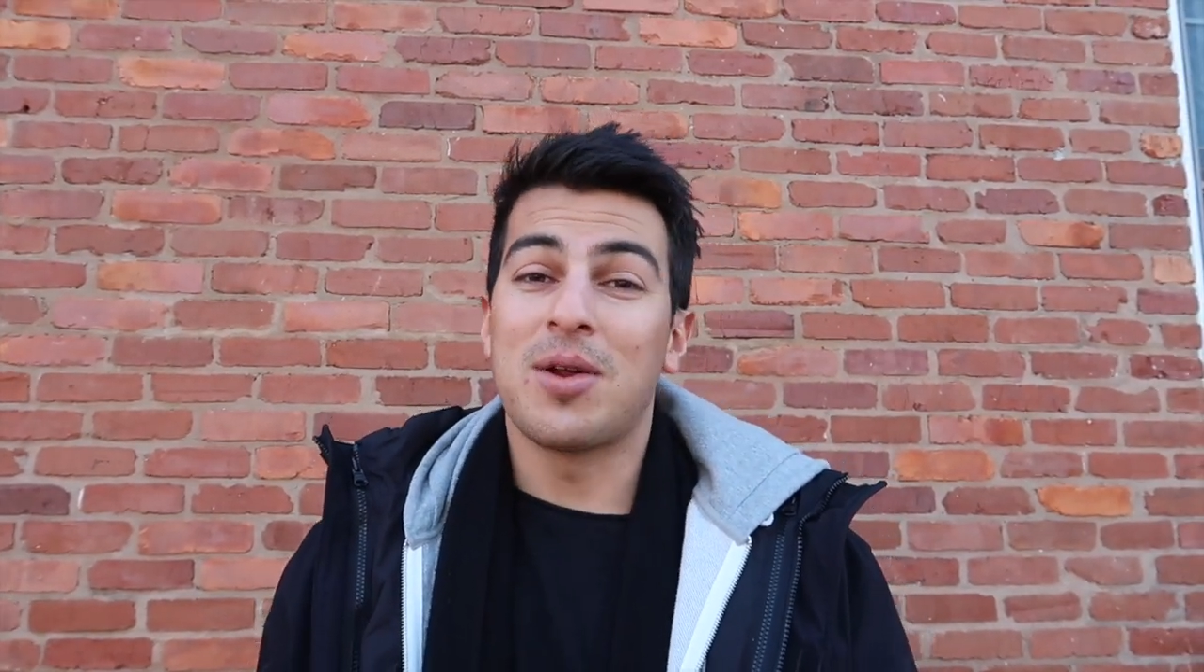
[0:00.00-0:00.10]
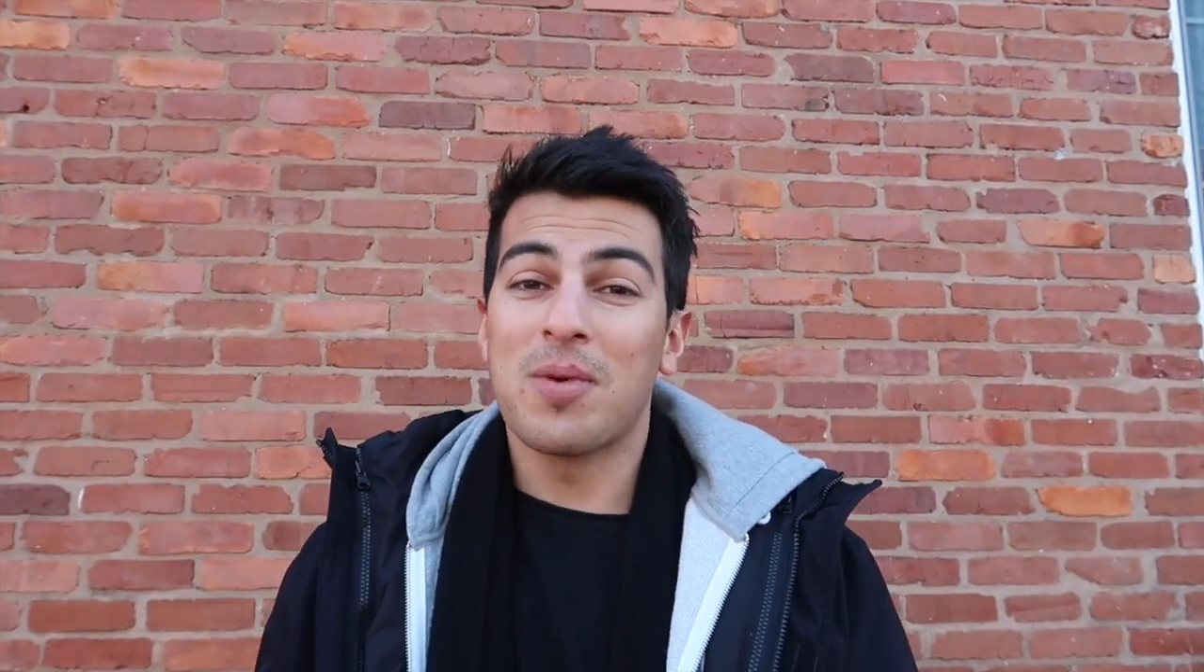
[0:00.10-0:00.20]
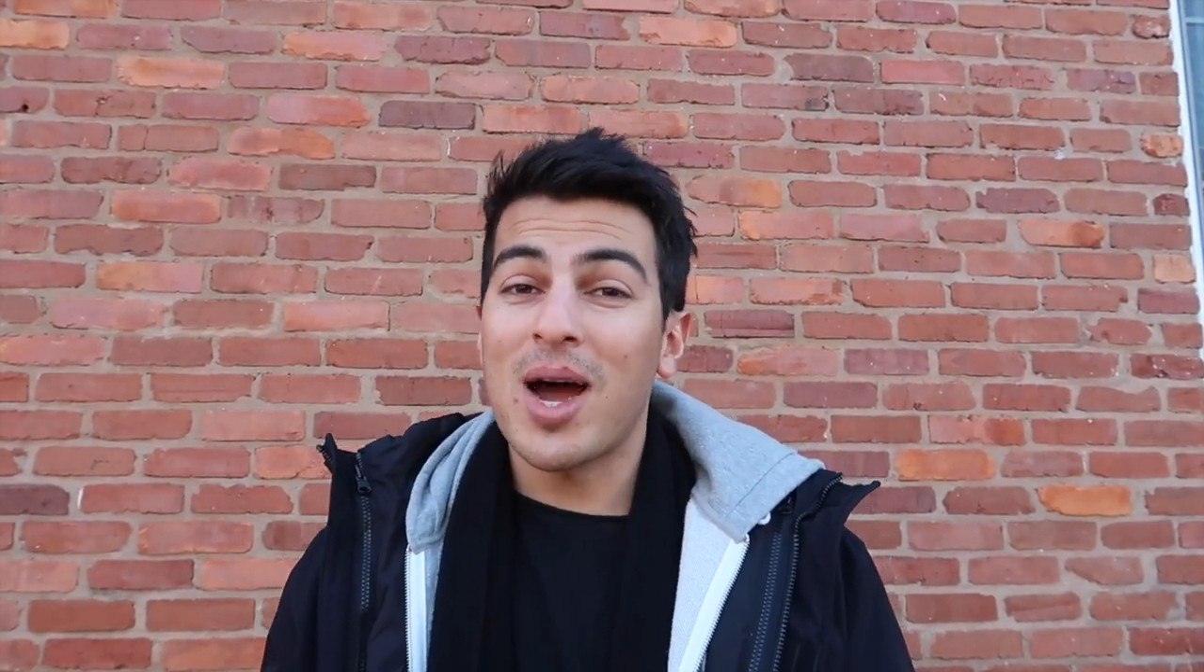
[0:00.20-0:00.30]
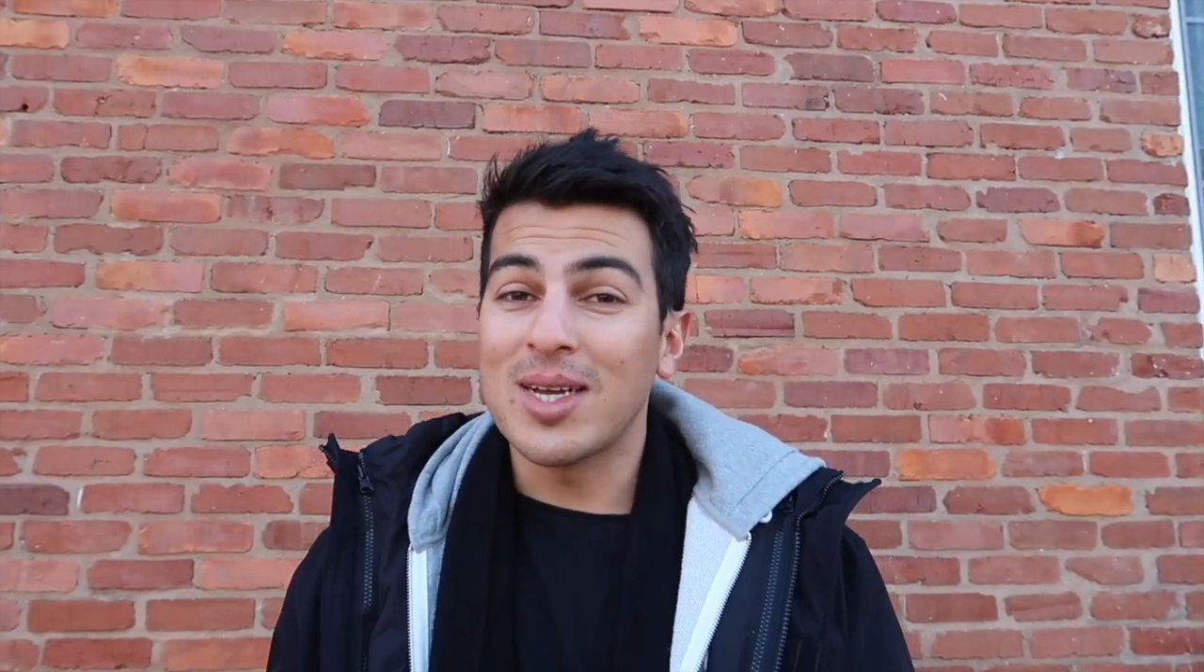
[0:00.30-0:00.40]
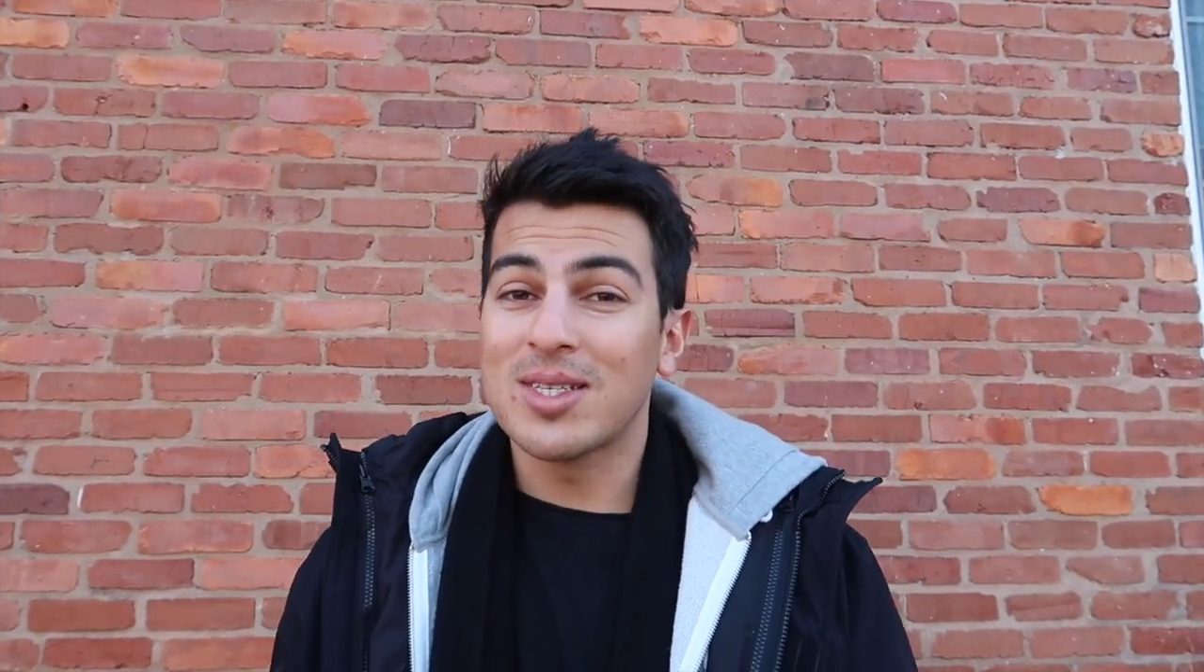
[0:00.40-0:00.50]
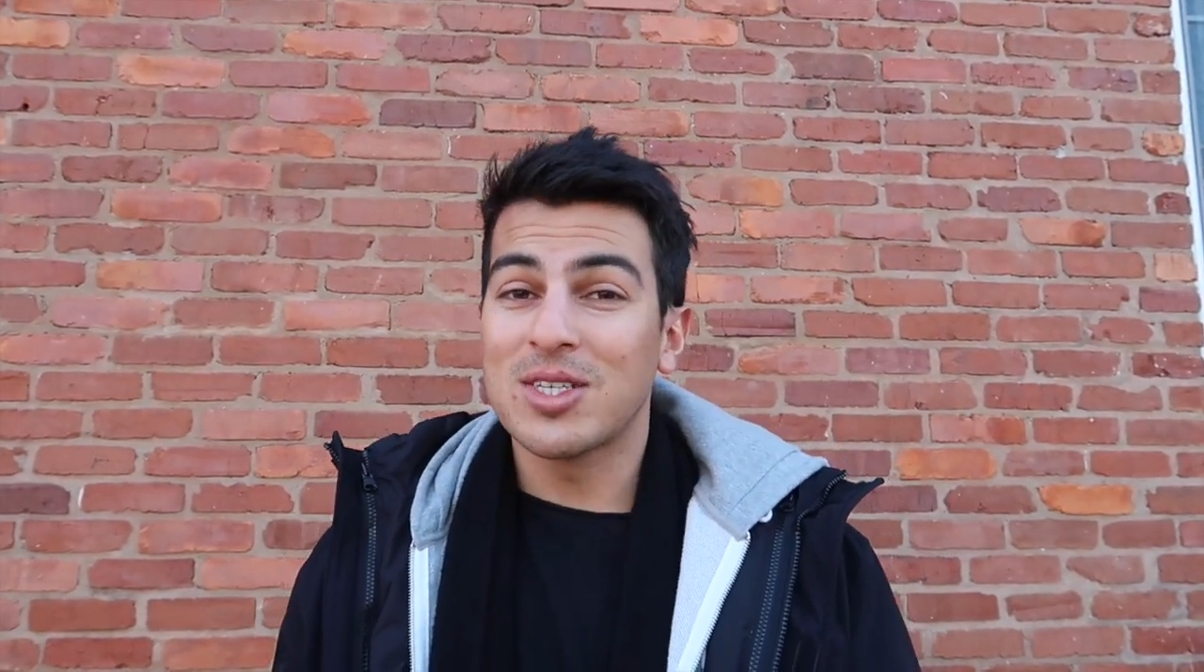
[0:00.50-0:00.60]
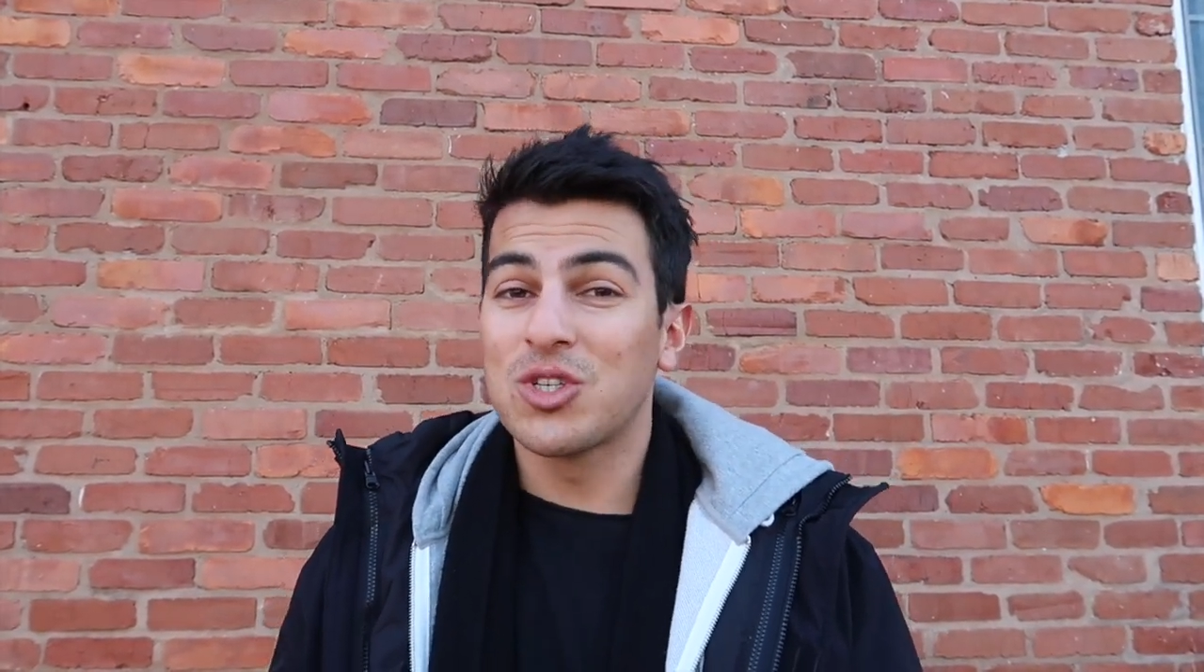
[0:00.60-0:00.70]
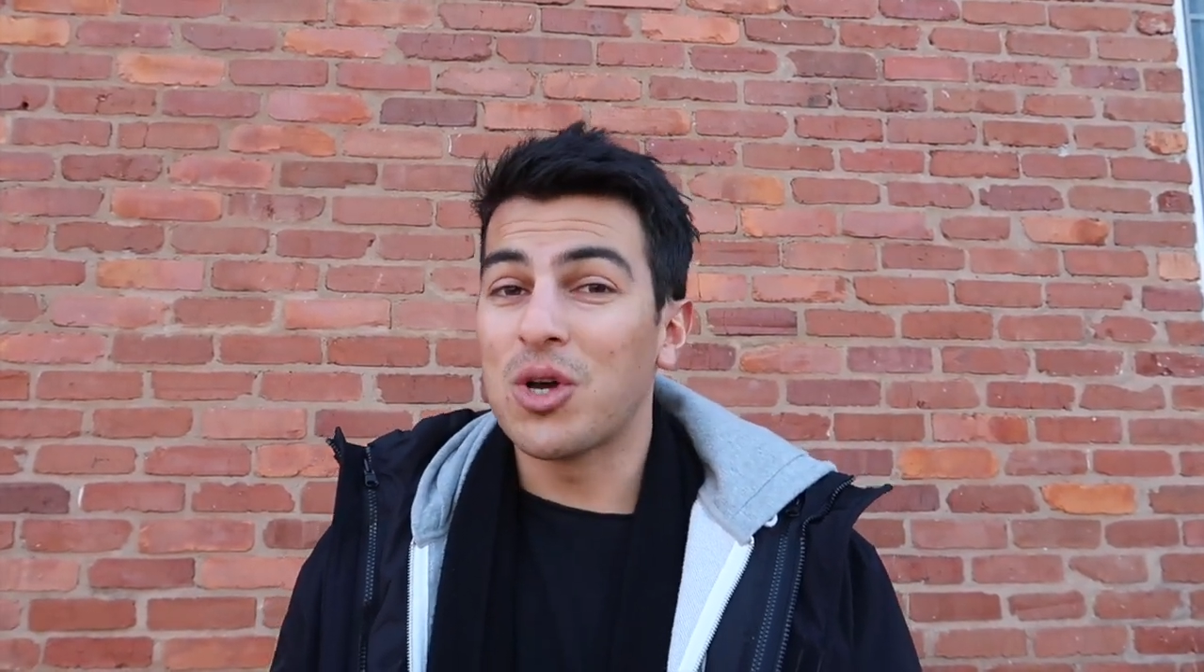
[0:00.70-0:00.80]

any rides.